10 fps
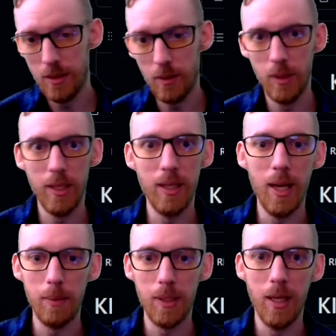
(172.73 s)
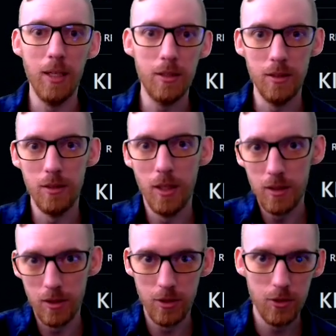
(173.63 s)
it's not really an application,
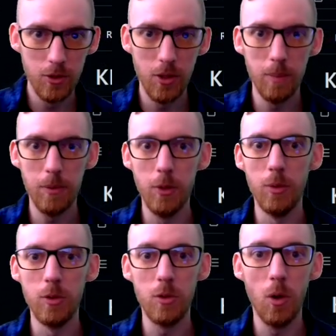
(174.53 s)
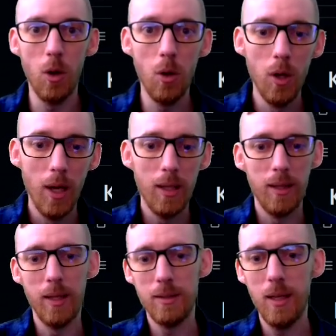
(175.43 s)
it's a script you install
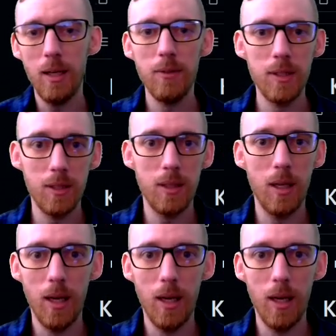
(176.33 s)
that's kind of like